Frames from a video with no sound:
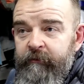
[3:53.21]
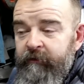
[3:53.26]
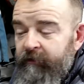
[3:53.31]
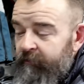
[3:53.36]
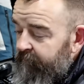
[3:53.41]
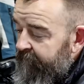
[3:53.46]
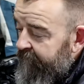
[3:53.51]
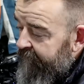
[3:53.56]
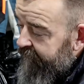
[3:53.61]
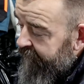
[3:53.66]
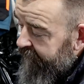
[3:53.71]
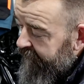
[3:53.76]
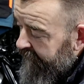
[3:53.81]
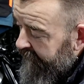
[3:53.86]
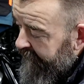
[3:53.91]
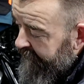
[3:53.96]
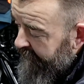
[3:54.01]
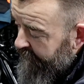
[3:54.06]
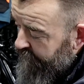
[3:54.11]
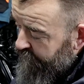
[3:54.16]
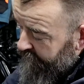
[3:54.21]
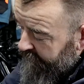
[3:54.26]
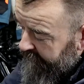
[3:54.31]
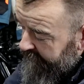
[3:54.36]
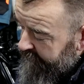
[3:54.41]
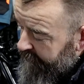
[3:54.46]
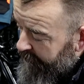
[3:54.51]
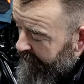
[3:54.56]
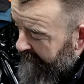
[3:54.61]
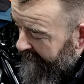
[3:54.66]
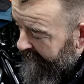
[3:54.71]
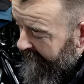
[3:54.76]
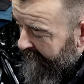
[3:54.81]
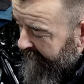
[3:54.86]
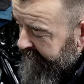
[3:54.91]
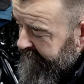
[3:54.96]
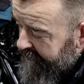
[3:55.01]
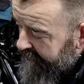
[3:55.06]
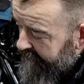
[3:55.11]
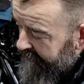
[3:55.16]
the other week, and he took this
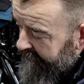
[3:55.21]
apart,